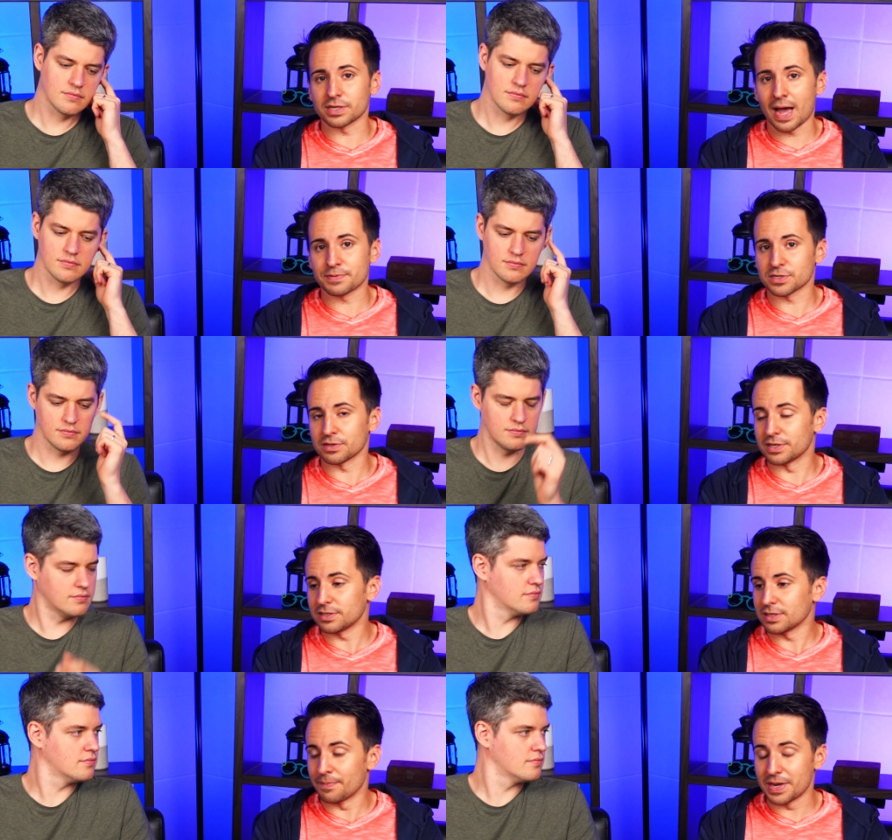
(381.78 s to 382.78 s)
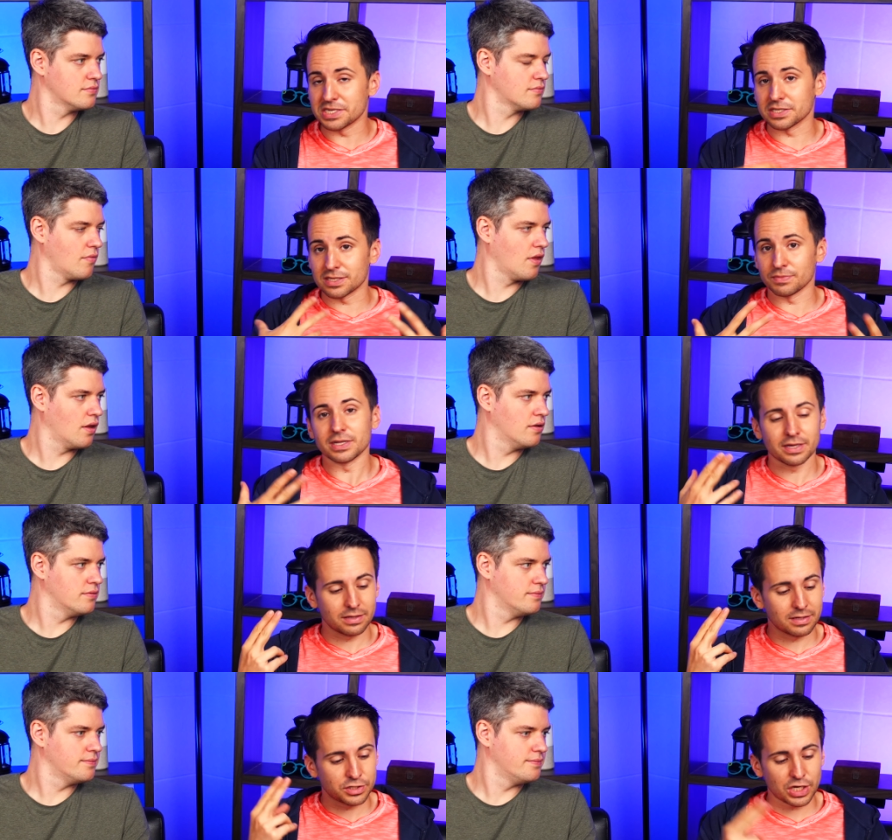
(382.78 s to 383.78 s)
Speaker 1: is absolutely amazing to me.
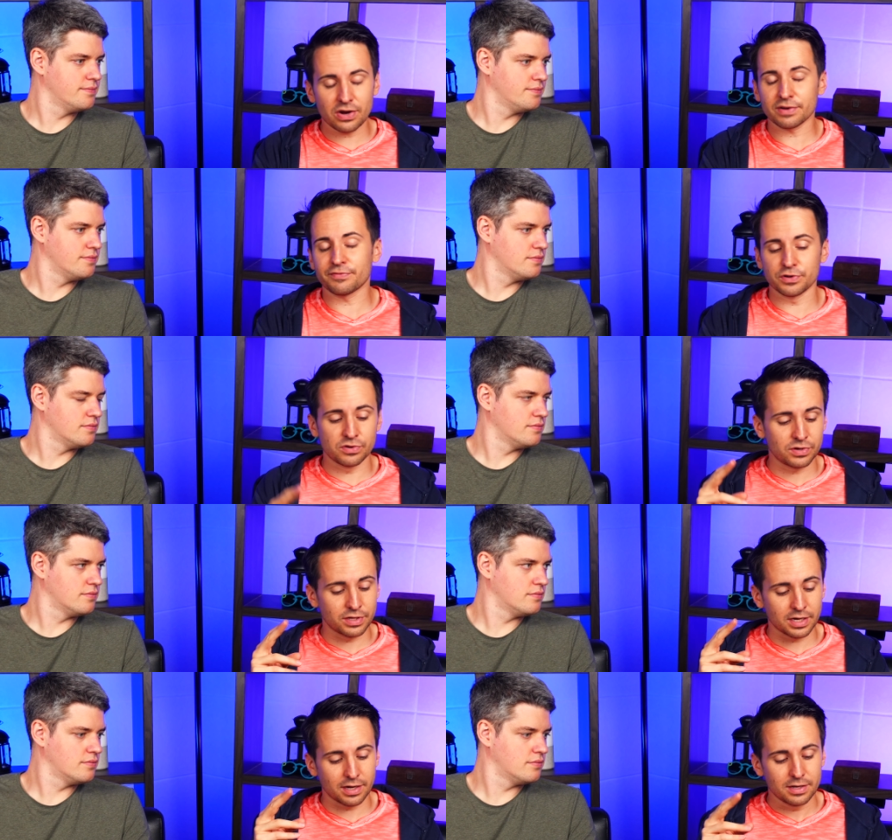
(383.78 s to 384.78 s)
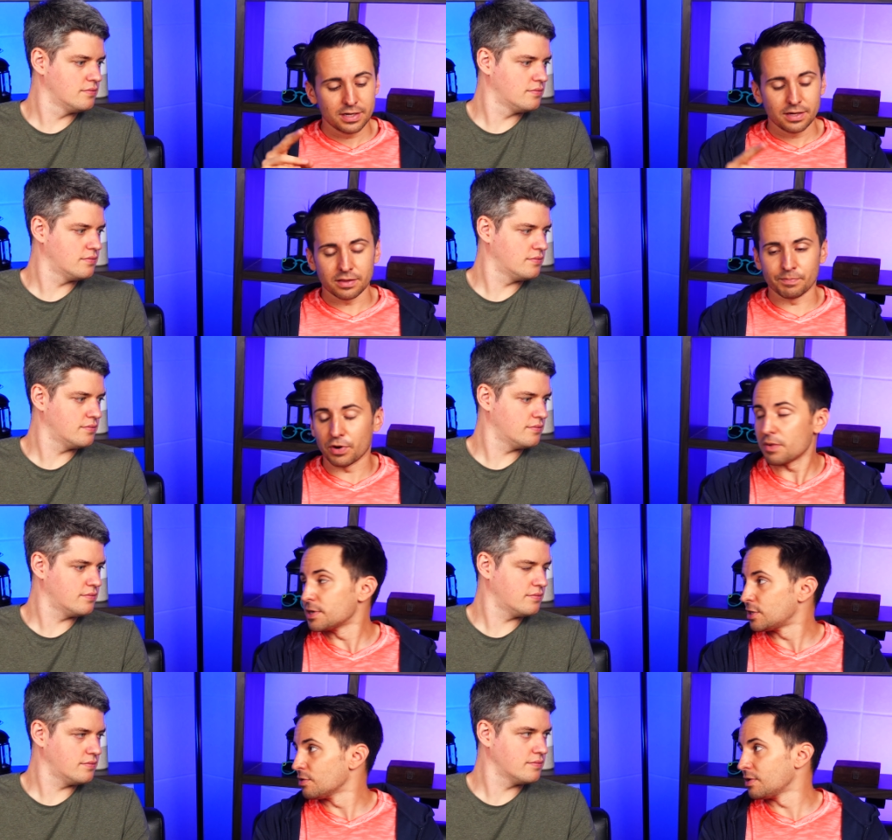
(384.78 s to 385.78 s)
The sharing of food, the
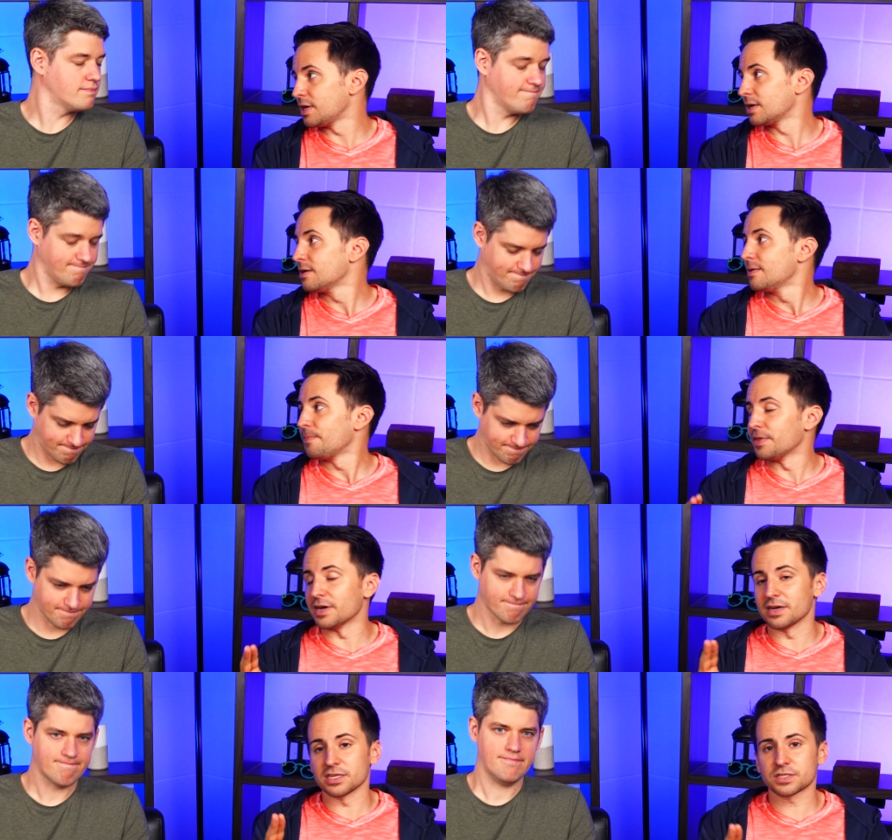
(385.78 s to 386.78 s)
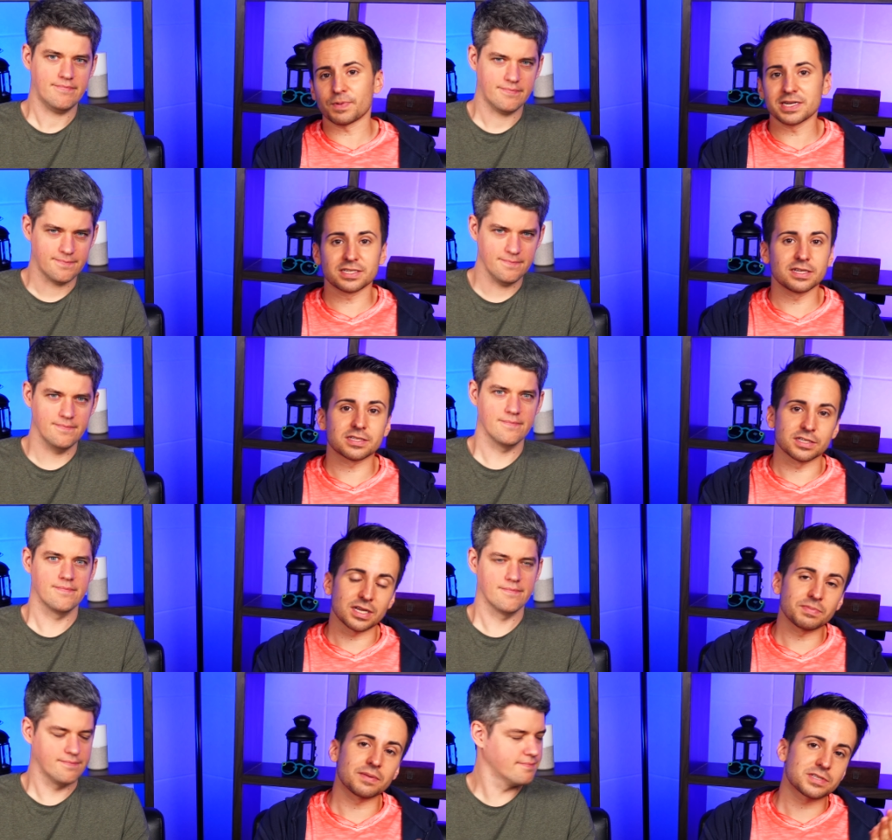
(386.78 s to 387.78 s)
barbecuing, the spiciness, the
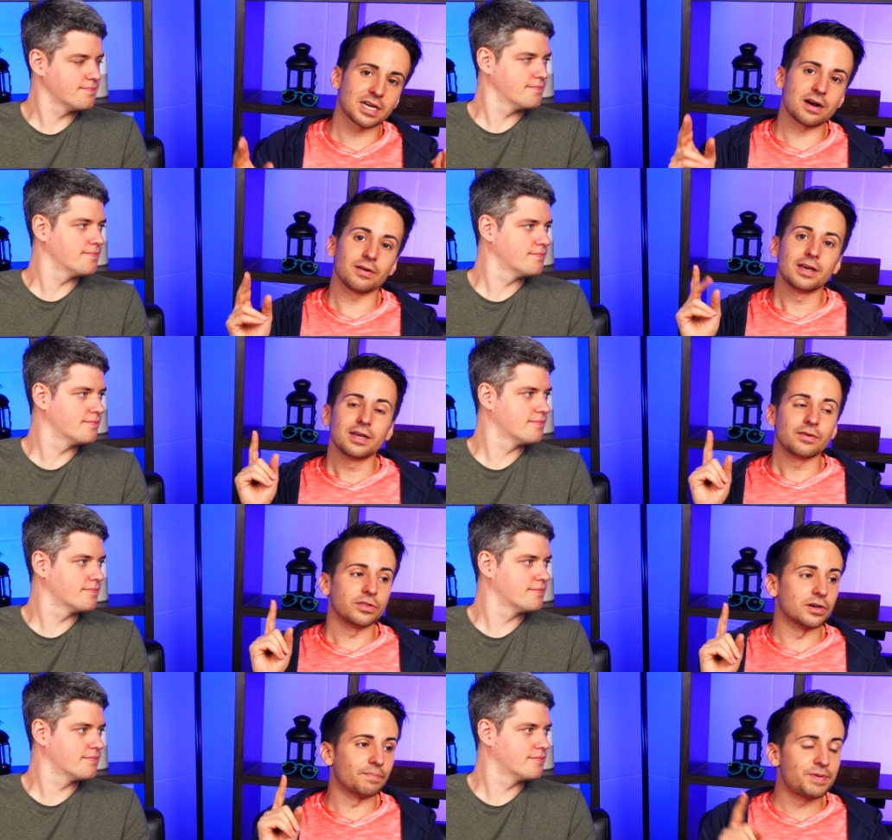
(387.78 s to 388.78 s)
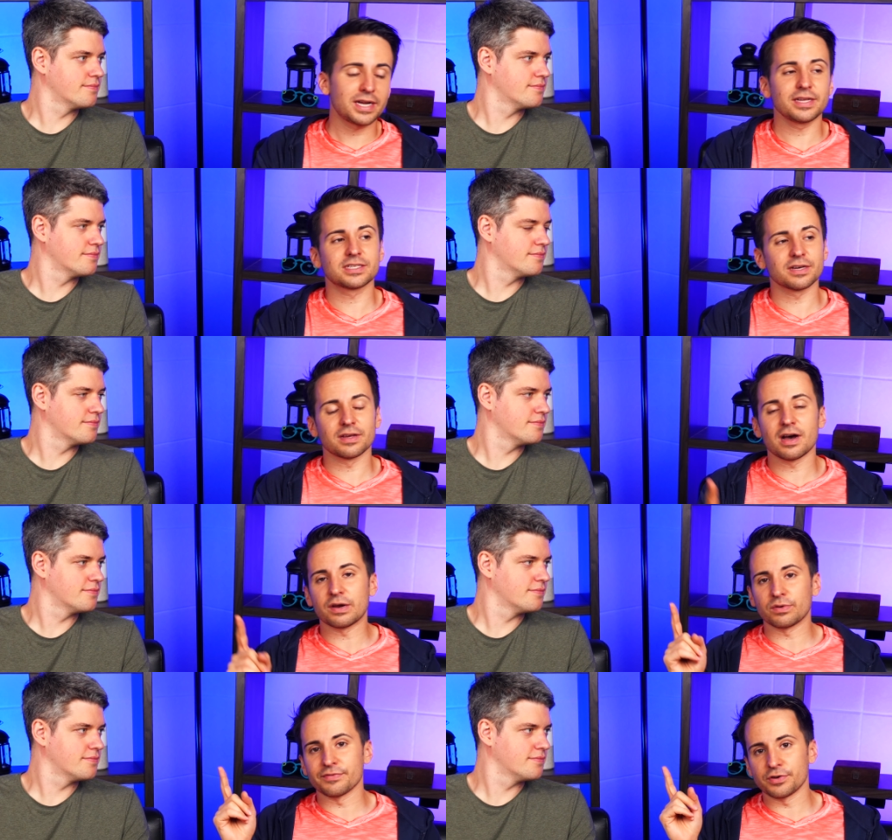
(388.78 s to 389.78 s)
Samgyeopsal, the picnics on the
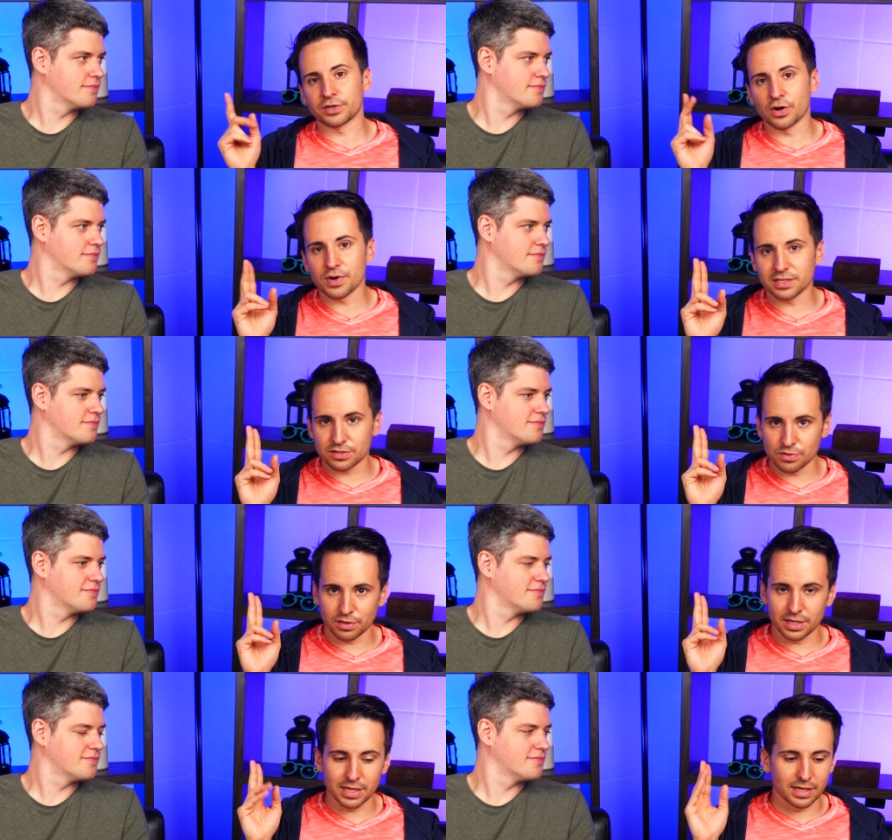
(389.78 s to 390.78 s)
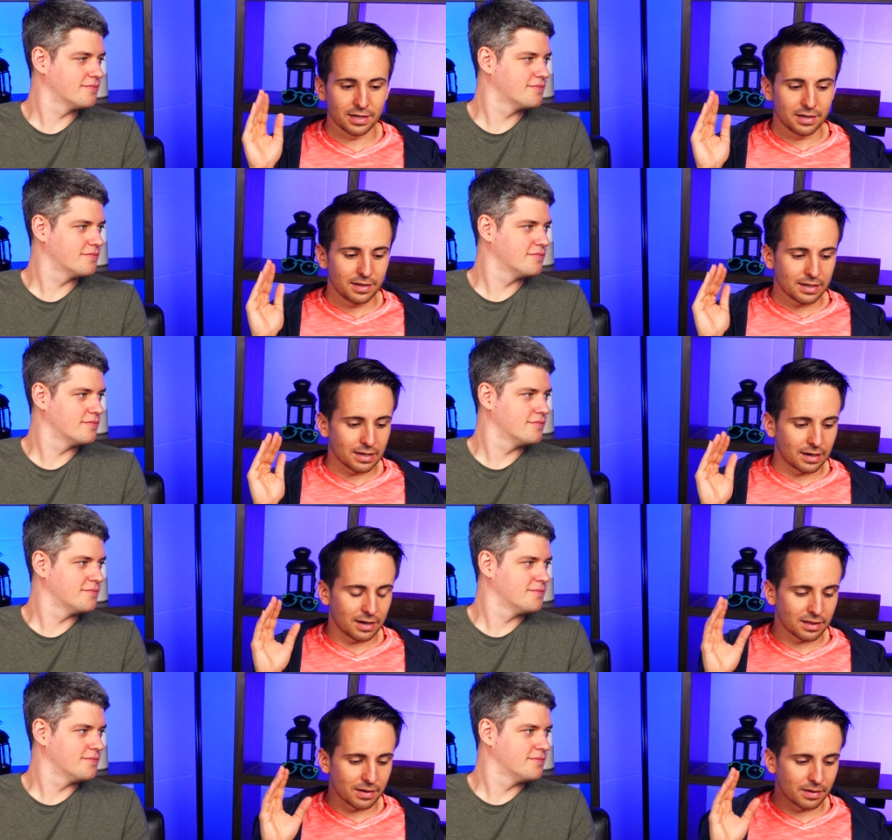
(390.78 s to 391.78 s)
Han River, going to the
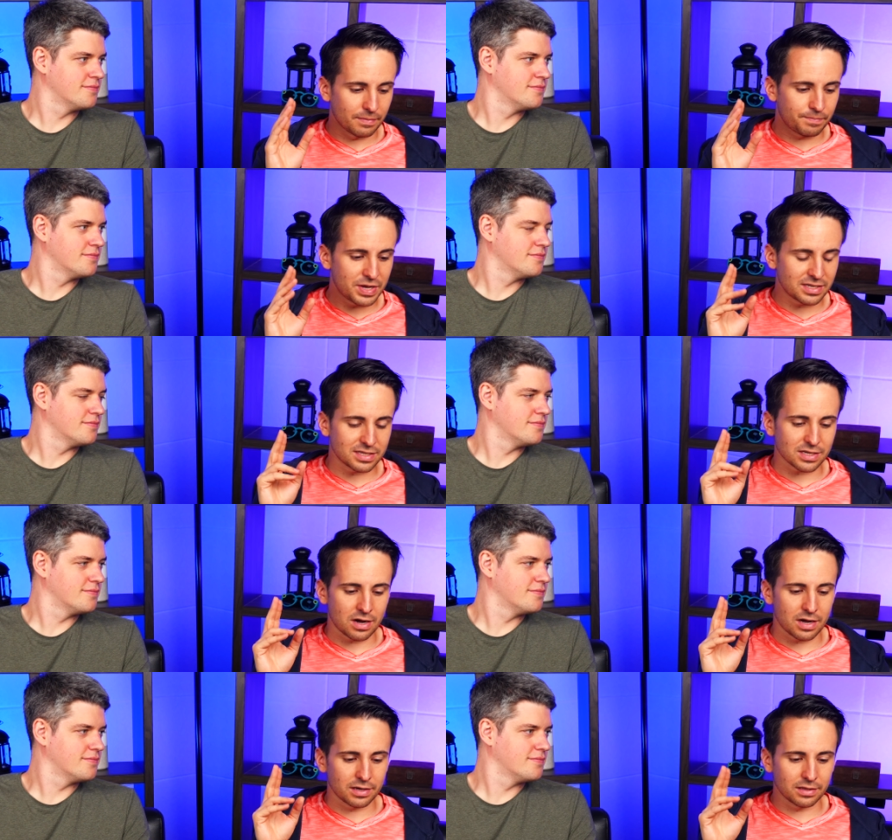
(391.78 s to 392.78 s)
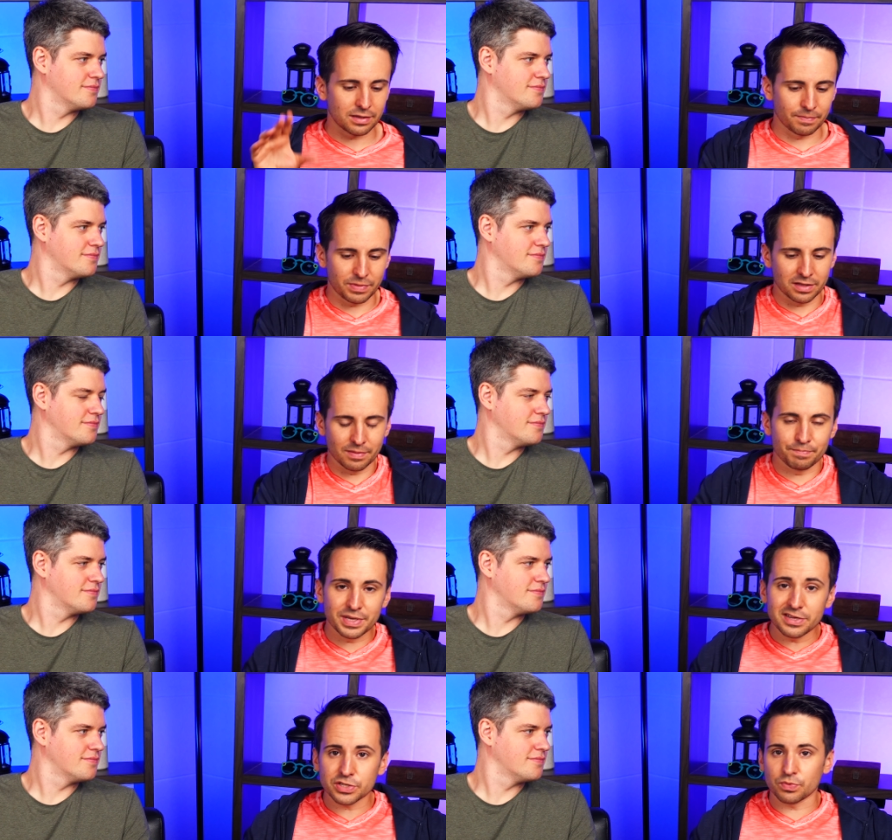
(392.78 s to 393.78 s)
picnics on the
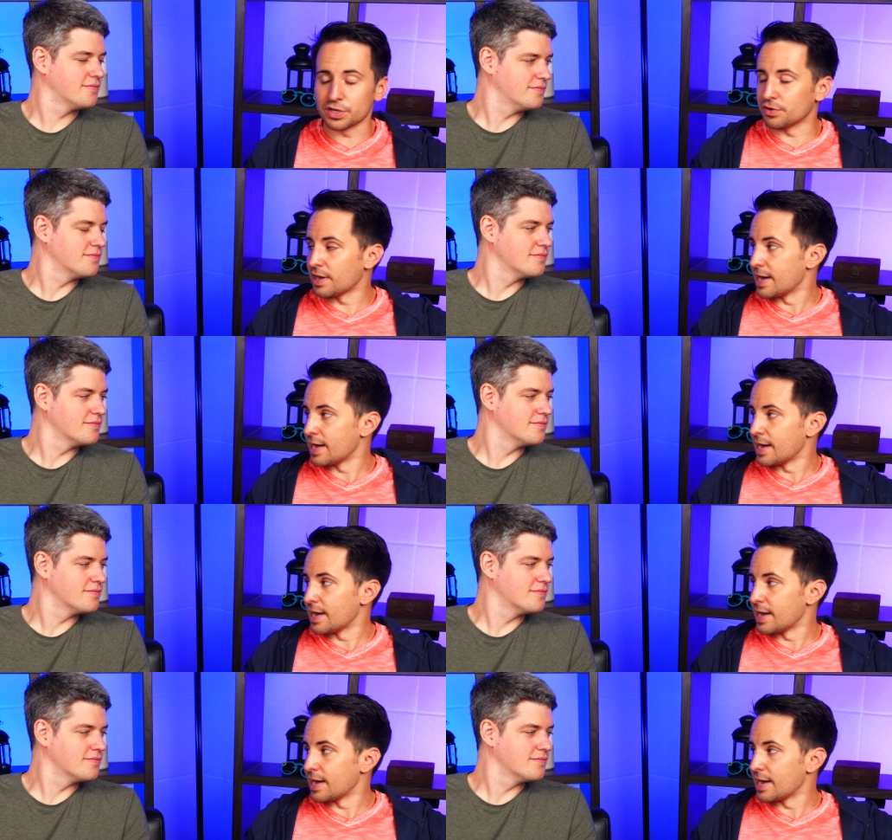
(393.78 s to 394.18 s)
beach when you're